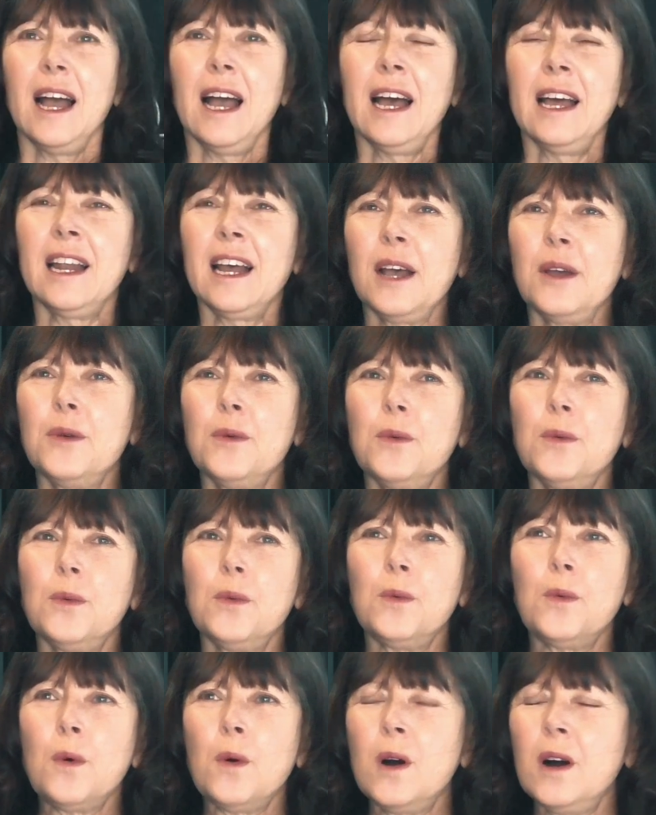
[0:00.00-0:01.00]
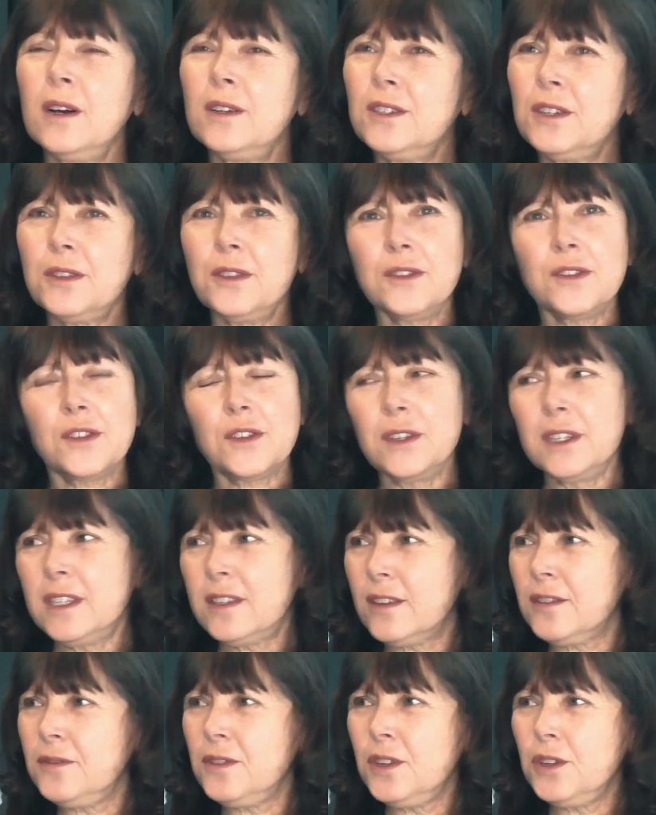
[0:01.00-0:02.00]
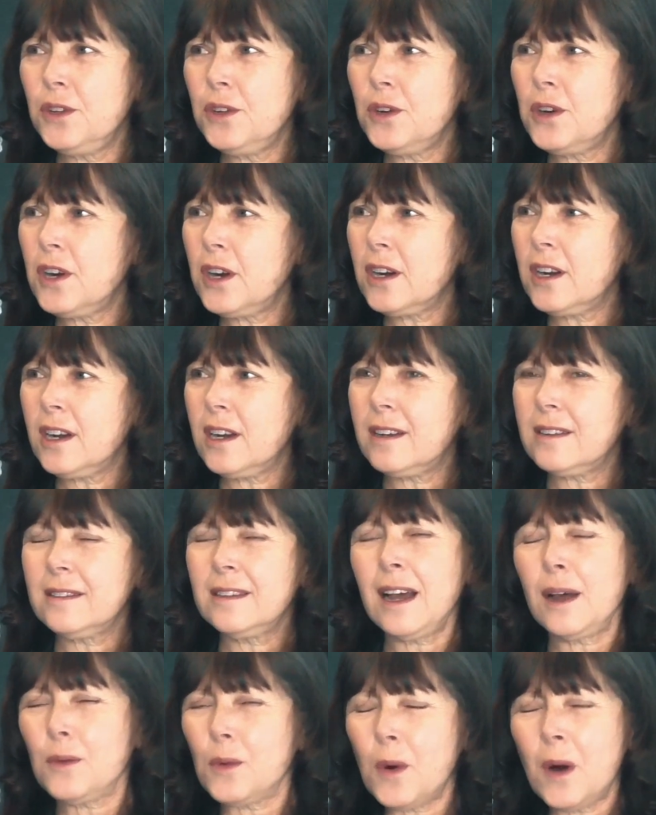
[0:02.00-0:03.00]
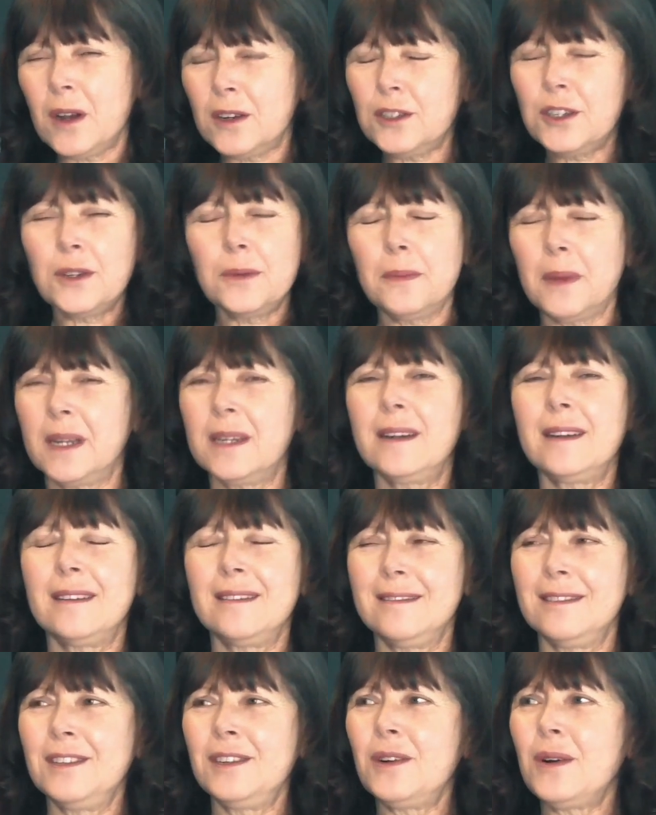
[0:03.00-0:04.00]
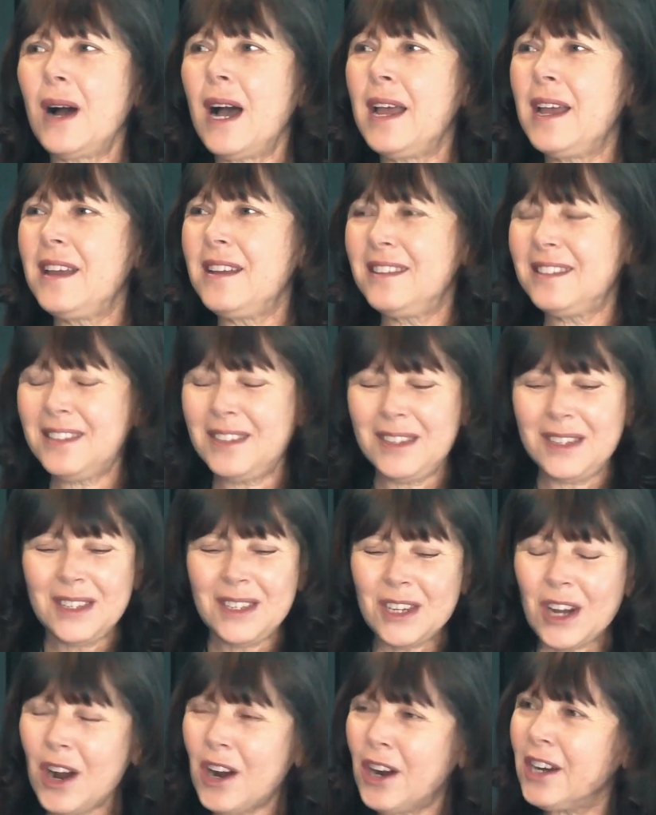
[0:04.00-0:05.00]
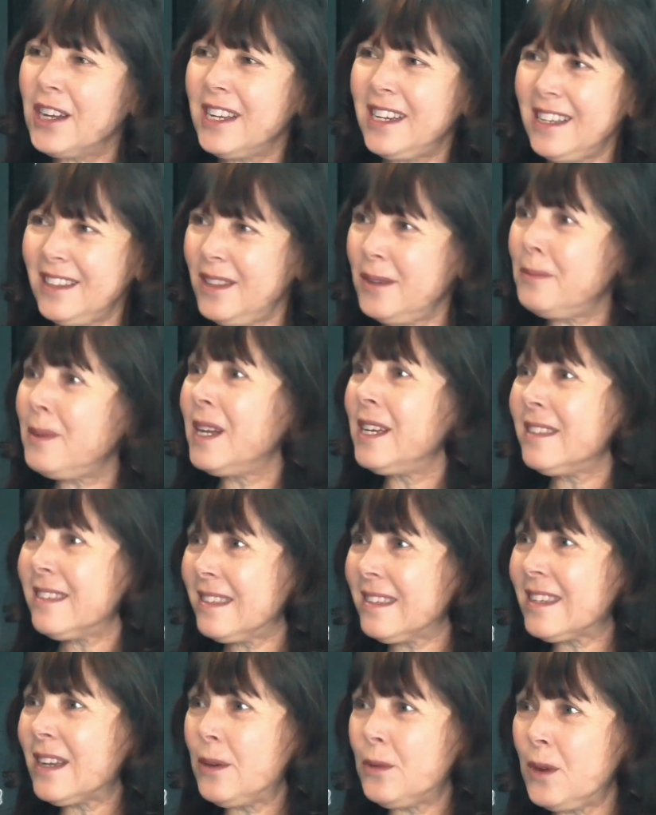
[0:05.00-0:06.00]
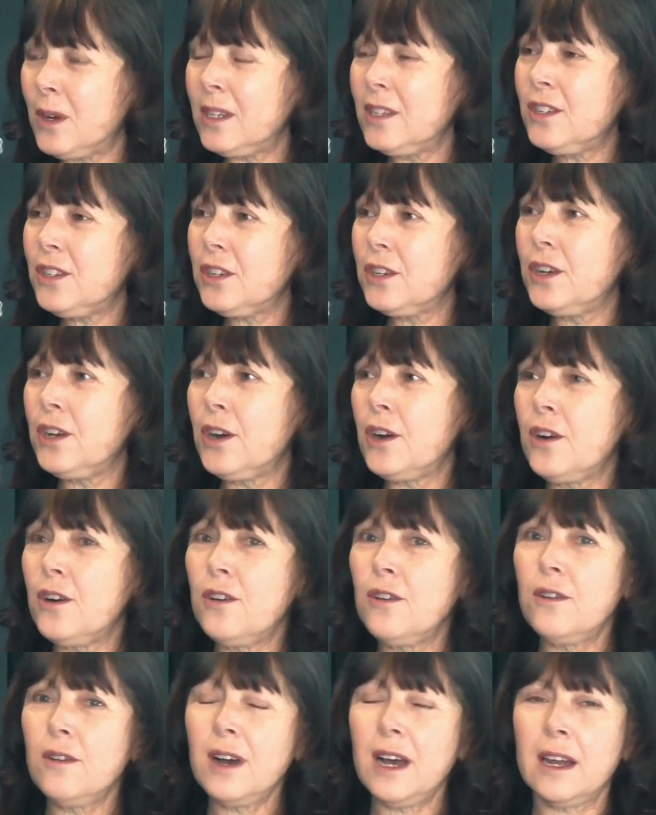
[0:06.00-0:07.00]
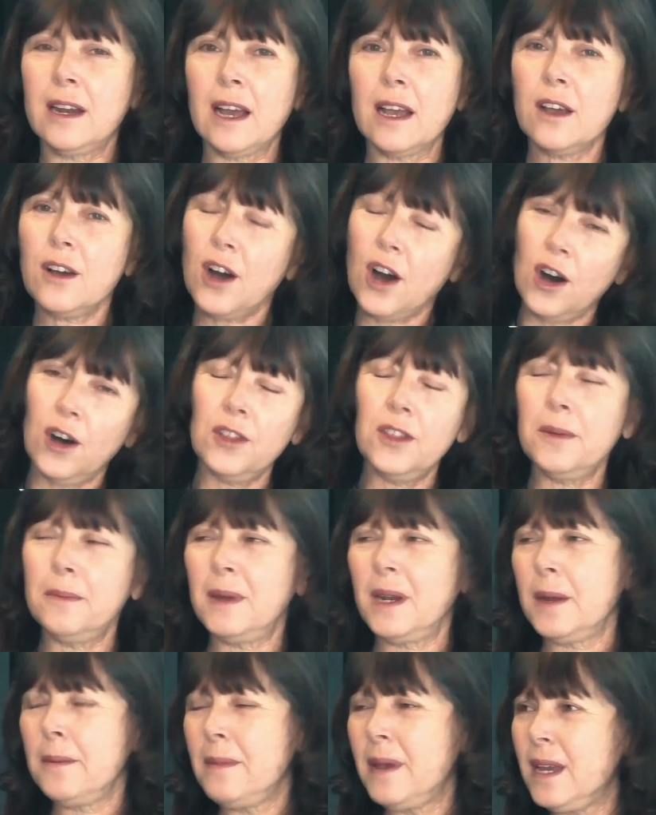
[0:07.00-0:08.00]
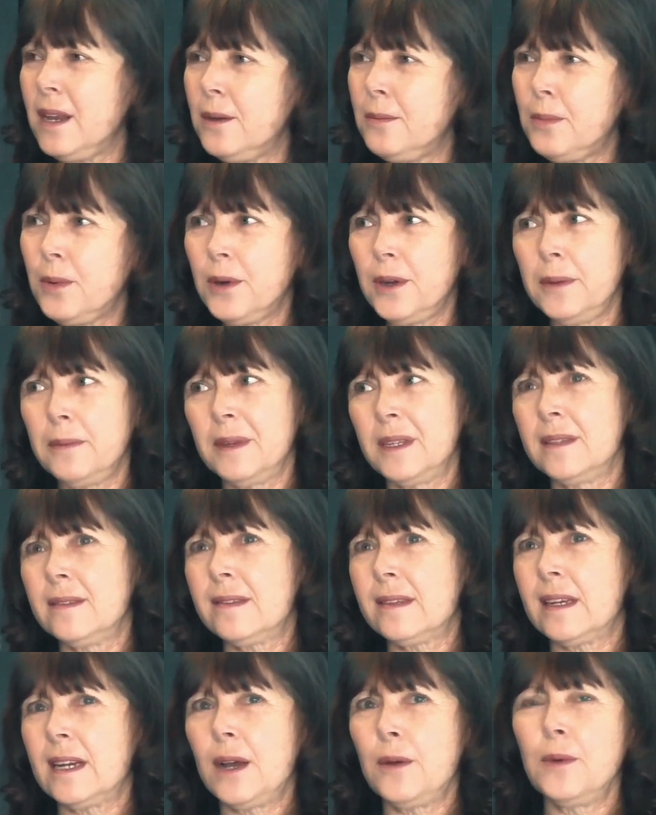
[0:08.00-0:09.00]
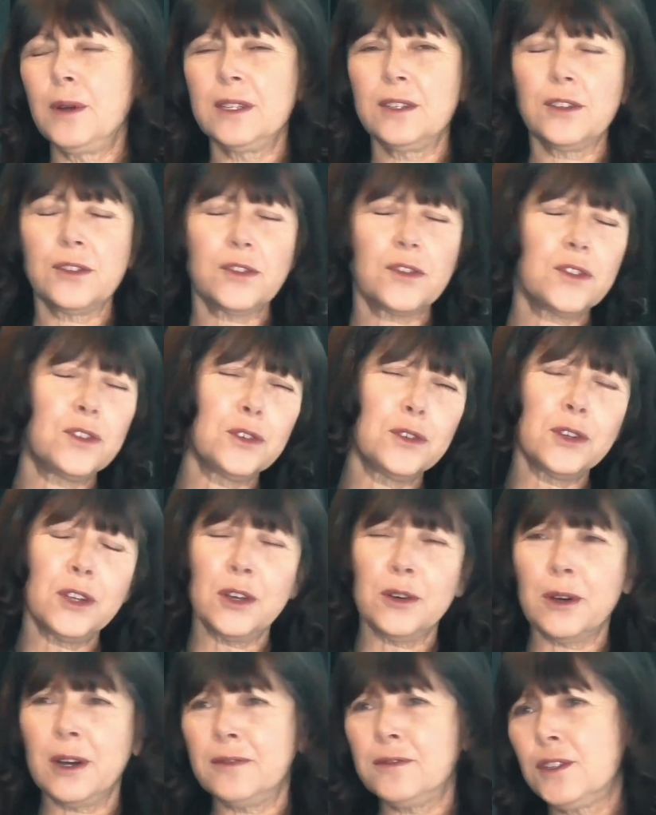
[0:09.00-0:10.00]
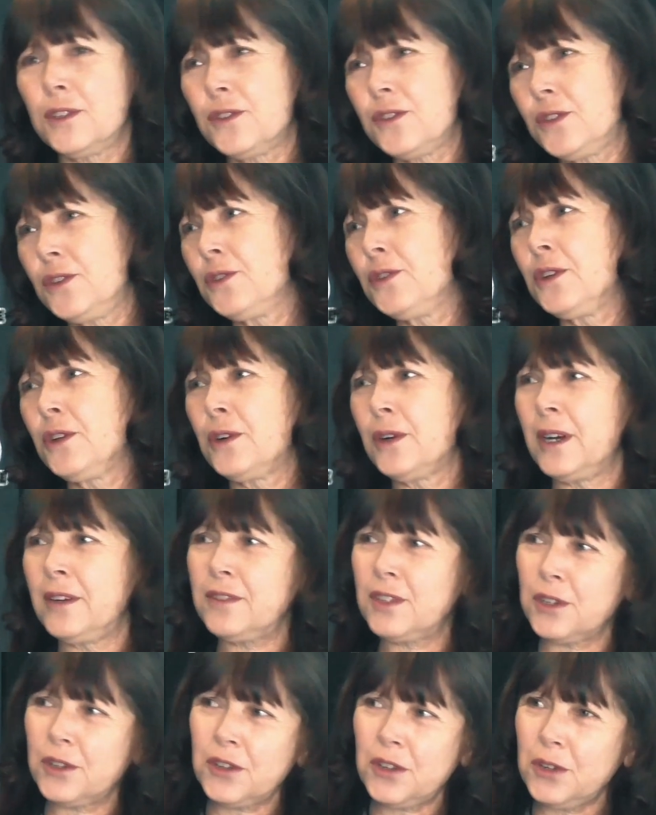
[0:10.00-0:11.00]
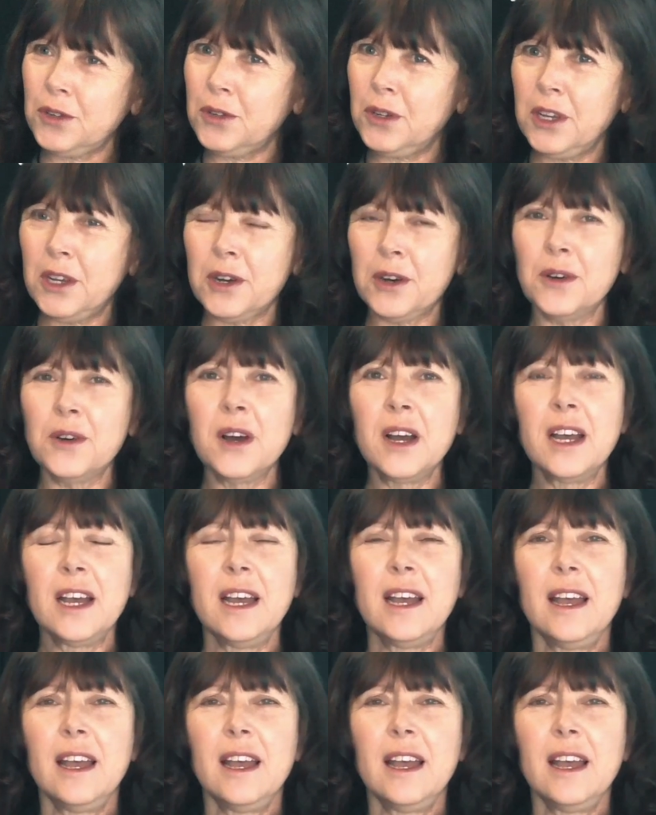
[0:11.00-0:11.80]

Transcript: And I wandered the streets of New York, not wandered, but I targeted the places I wanted to go, and I called them and I made appointments, and I went to studio after studio after studio.